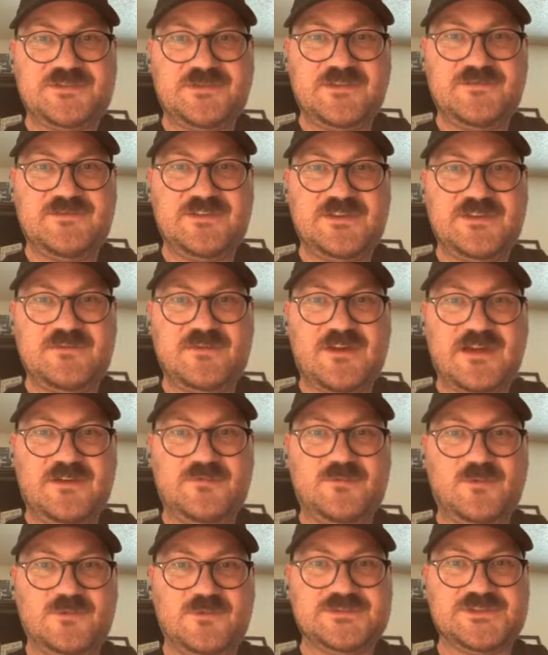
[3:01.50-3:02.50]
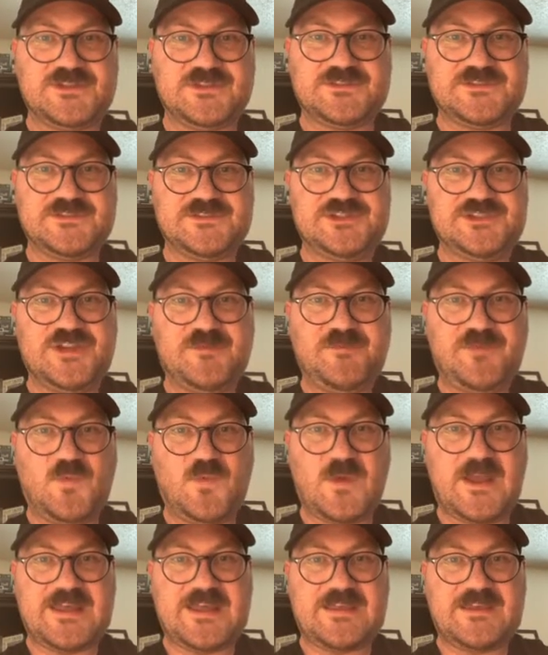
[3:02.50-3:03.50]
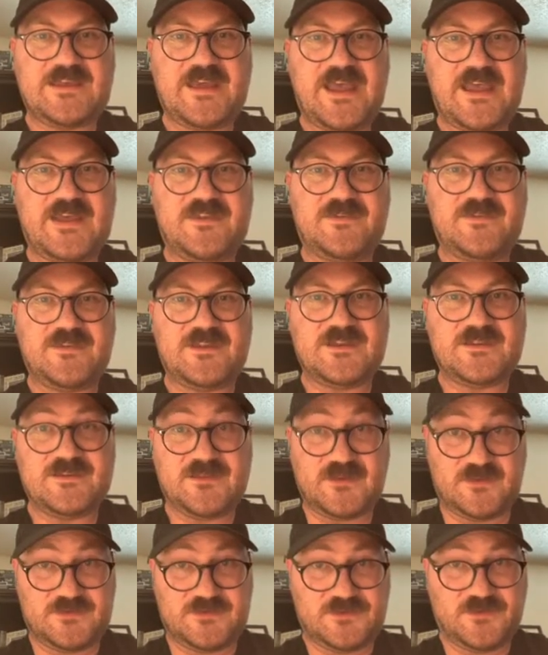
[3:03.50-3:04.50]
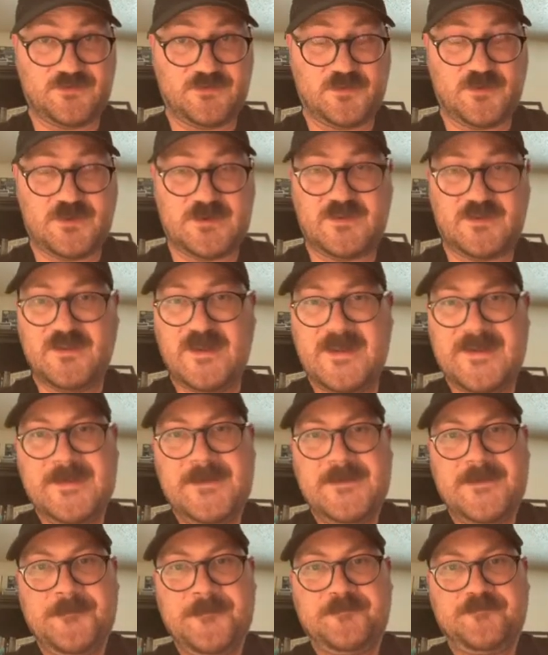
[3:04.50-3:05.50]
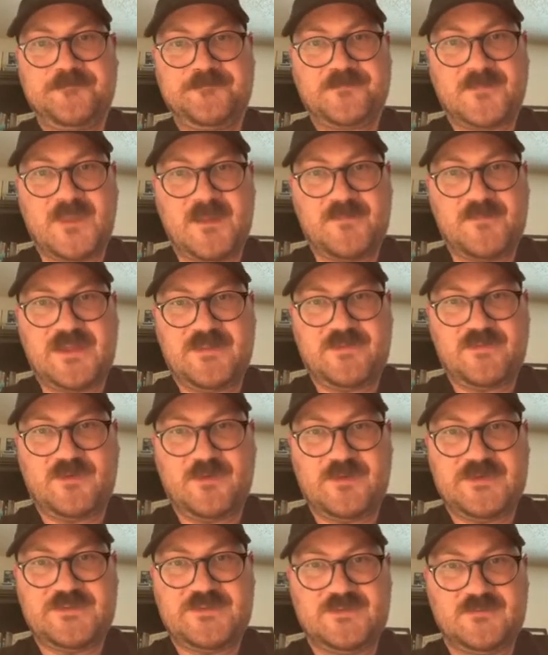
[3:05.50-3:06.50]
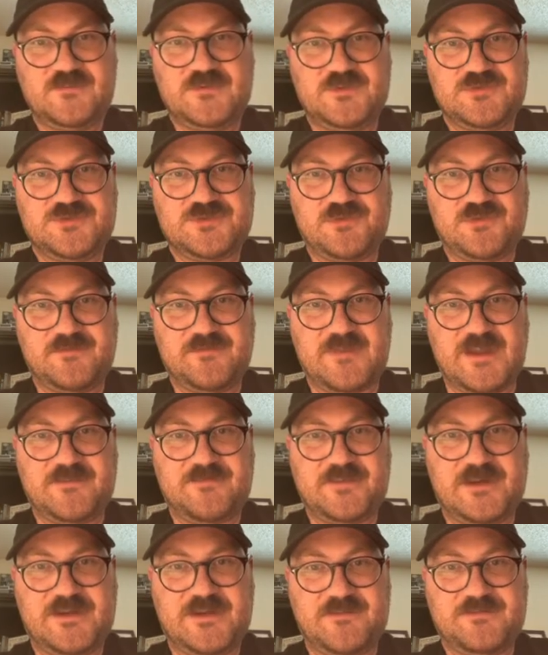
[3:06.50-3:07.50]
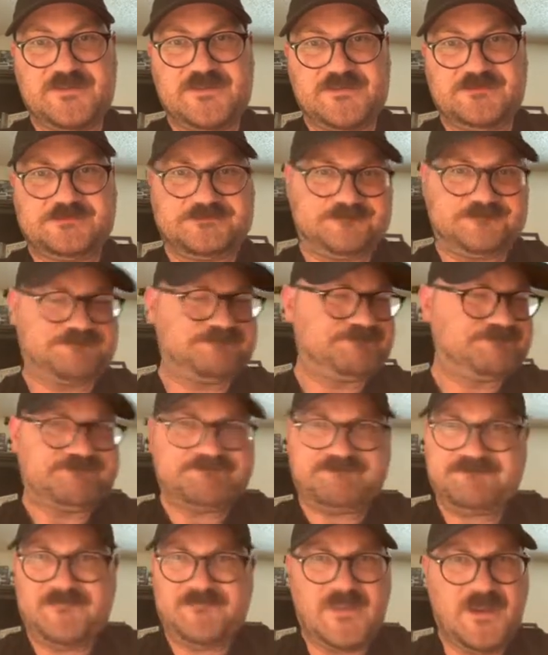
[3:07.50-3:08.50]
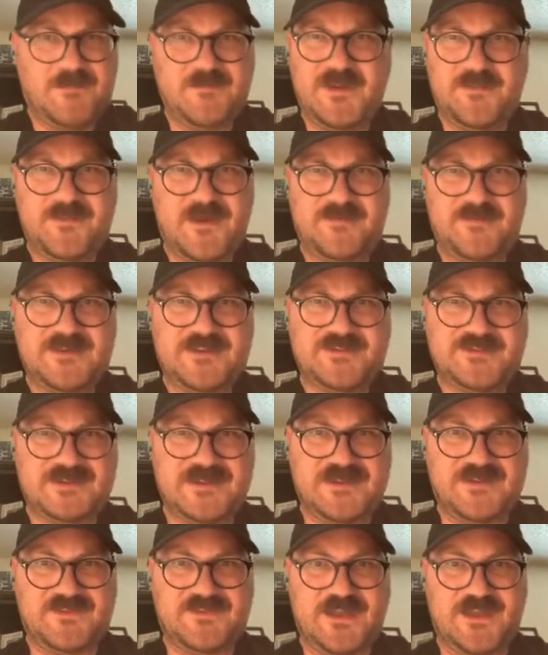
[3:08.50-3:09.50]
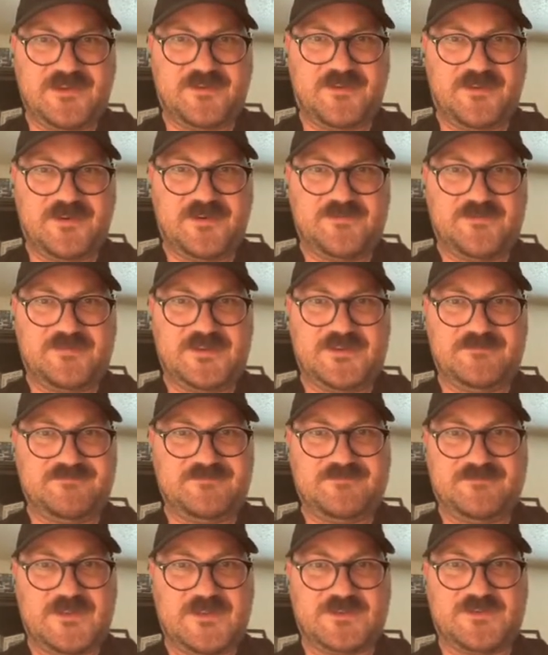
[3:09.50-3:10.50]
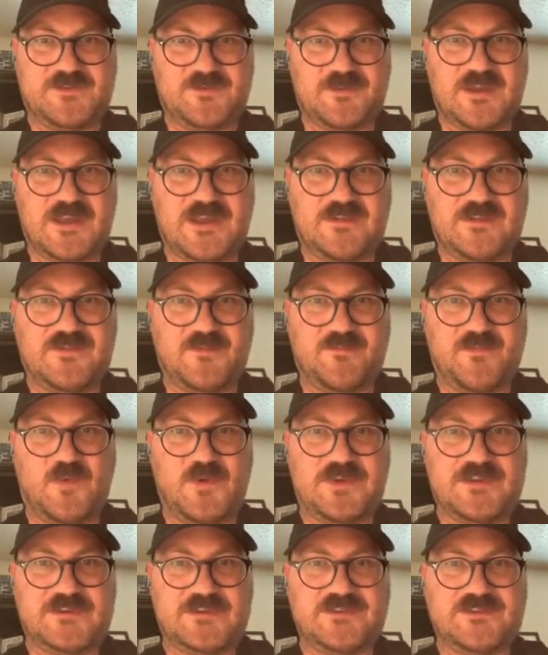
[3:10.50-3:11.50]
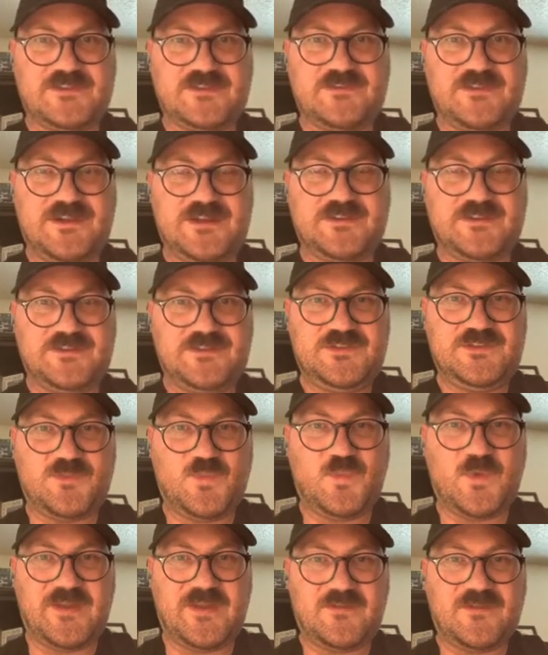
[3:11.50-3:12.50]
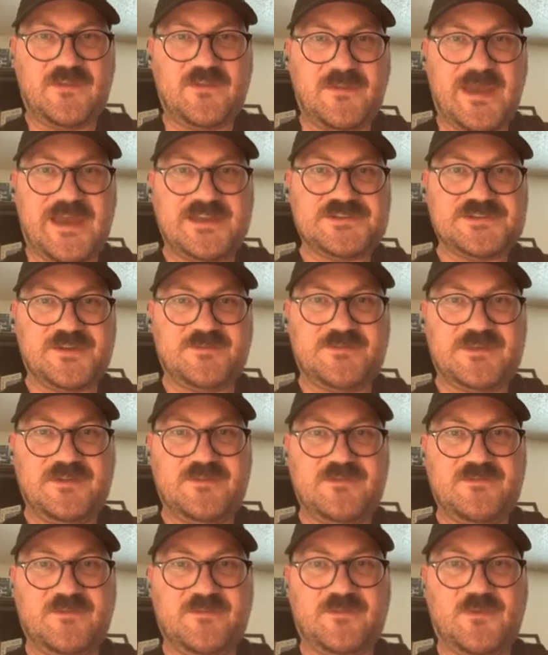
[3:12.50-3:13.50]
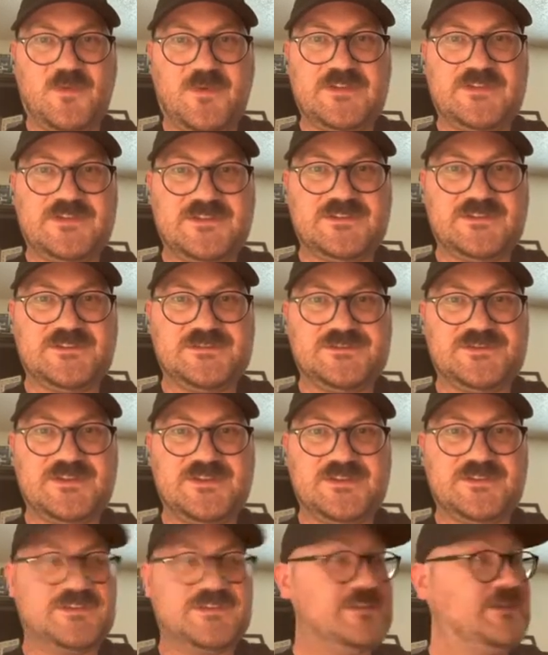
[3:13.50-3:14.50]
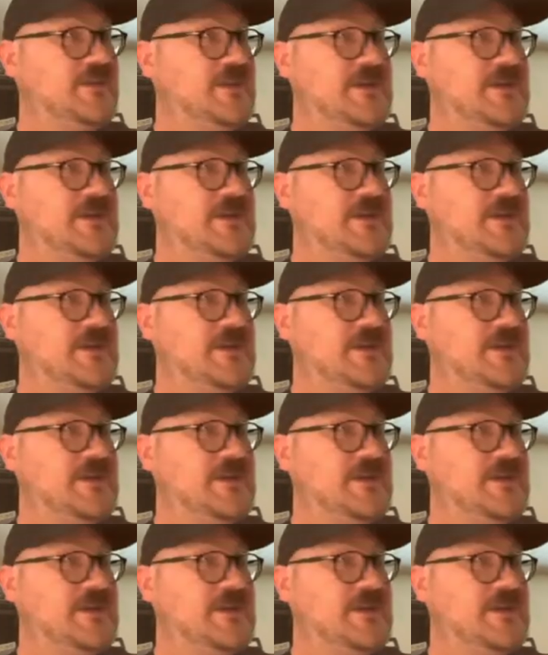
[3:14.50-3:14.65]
I figure I will just chip away at the Azumarill by throwing some neutral Mud Bombs. Mud Bomb doesn't hit that hard, but that's okay. The point isn't like to win the matchup here. The point is to just